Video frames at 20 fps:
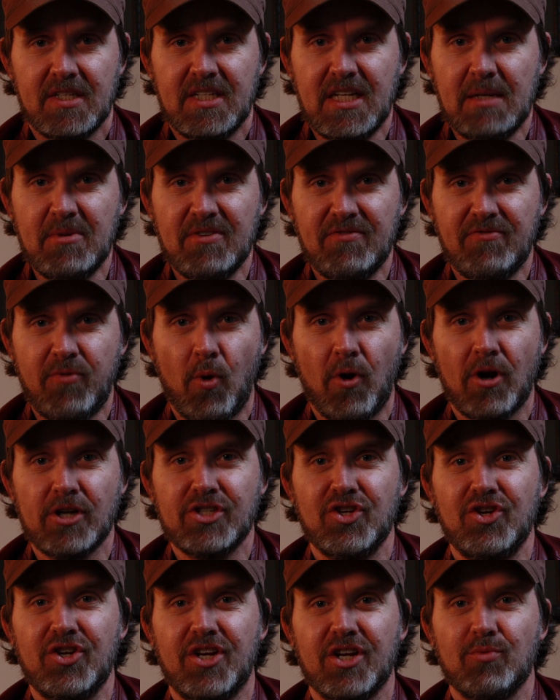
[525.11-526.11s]
Demon Forge,
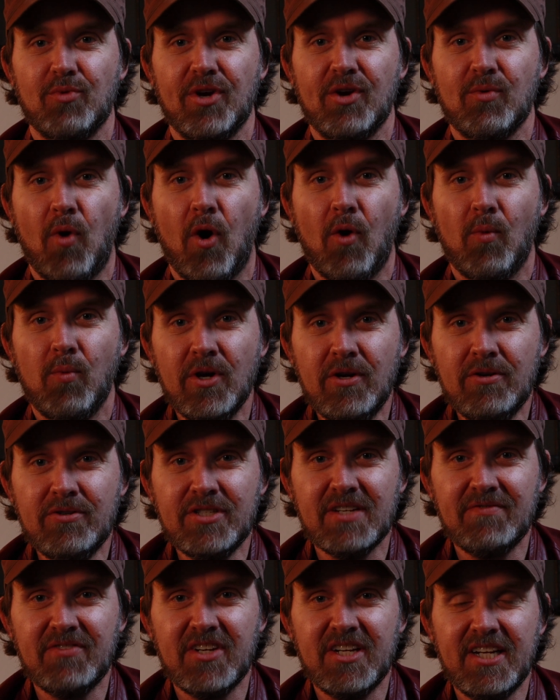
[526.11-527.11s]
so you can re-roll
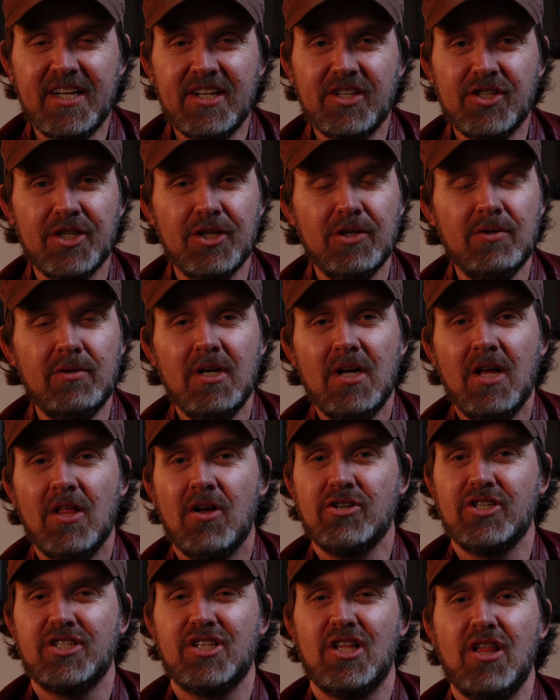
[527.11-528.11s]
wounds if you need to.
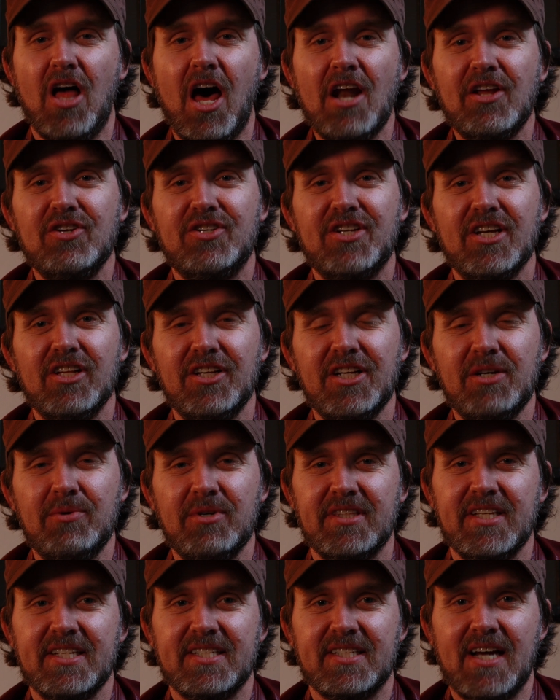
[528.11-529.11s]
There's just a lot of utility
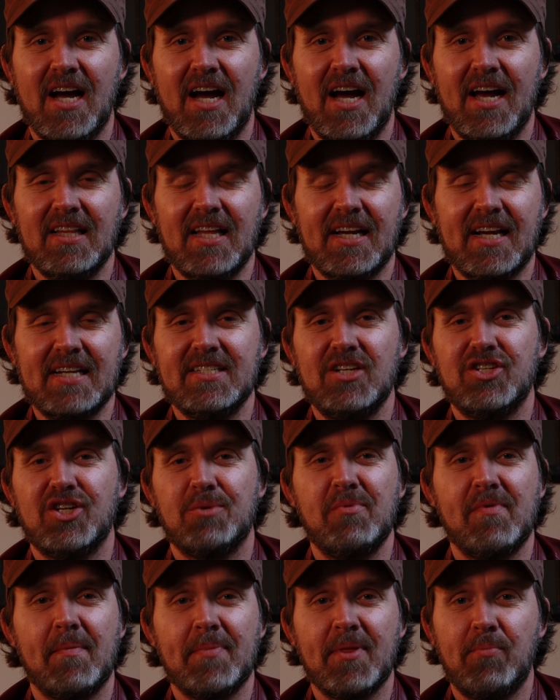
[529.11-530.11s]
with this guy. Like I said, you
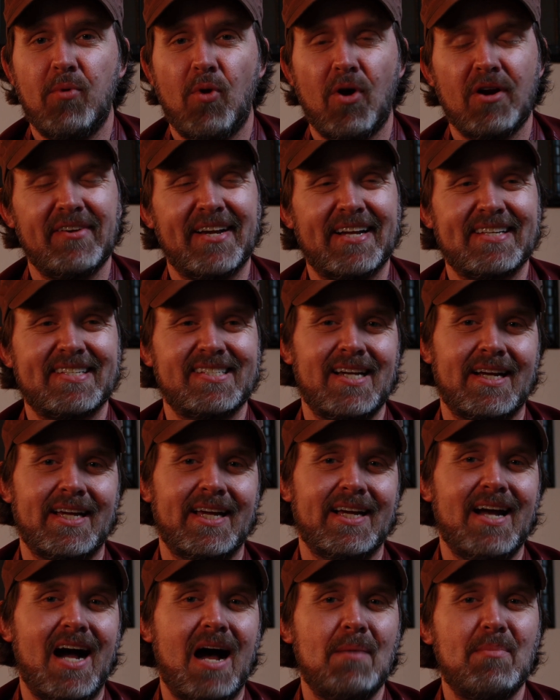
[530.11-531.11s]
can move up the board. If he gets stuck
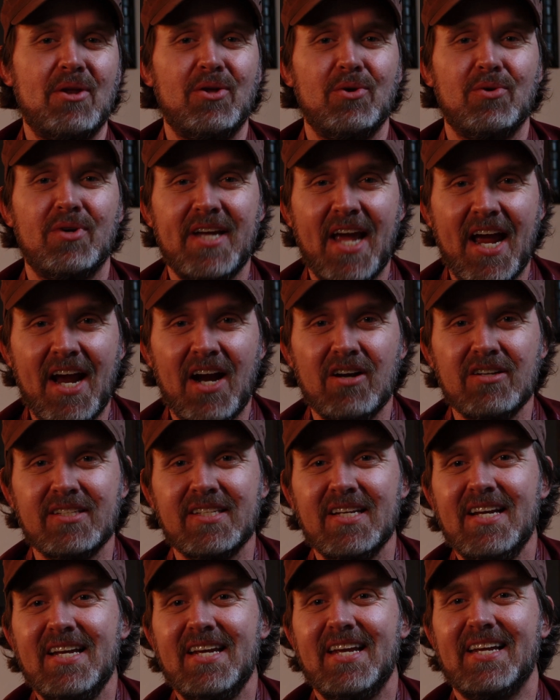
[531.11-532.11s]
in combat, who
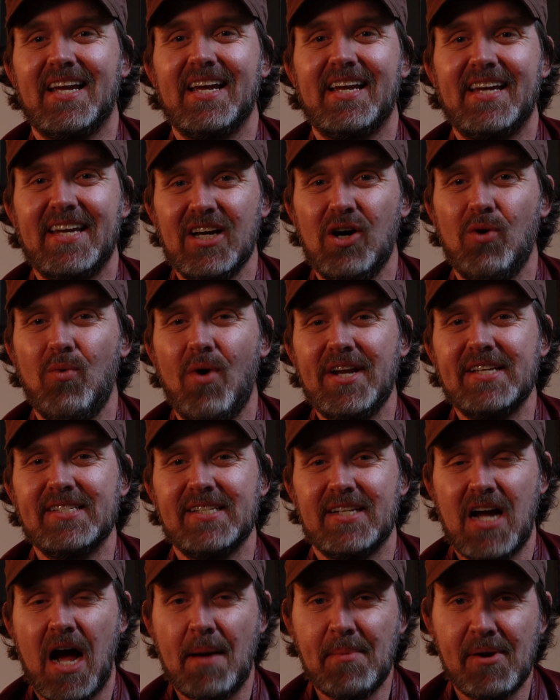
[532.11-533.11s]
cares? He can kill what he's
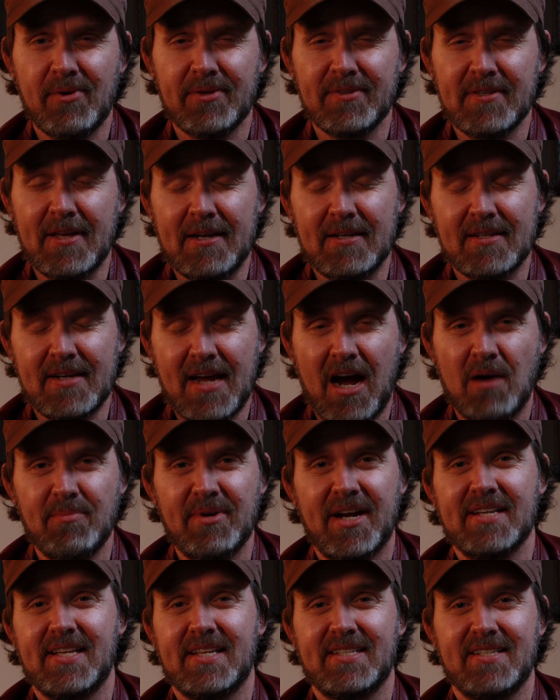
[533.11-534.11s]
in combat with now
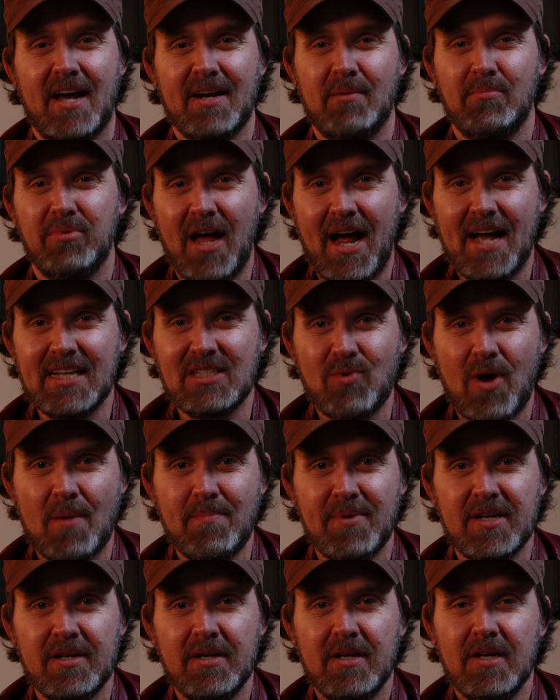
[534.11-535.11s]
because it's not a blast
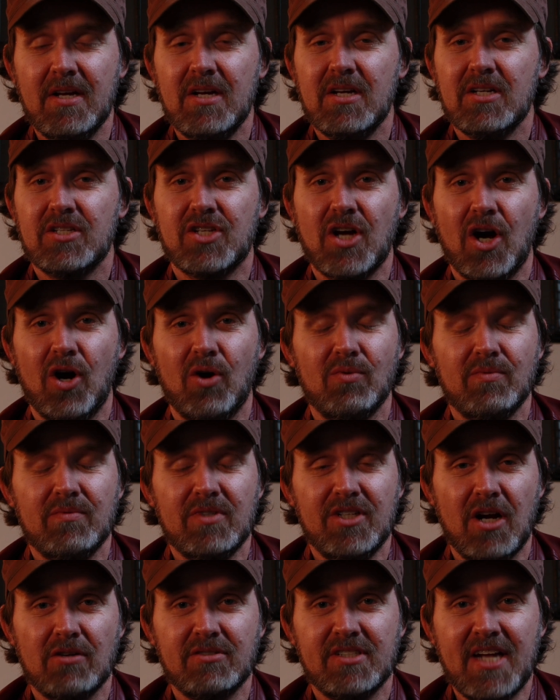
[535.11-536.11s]
weapon. So,
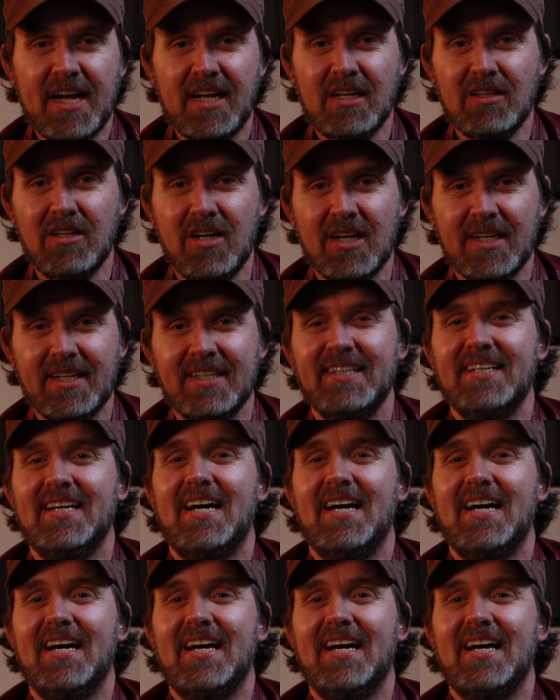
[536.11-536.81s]
you know, take a look.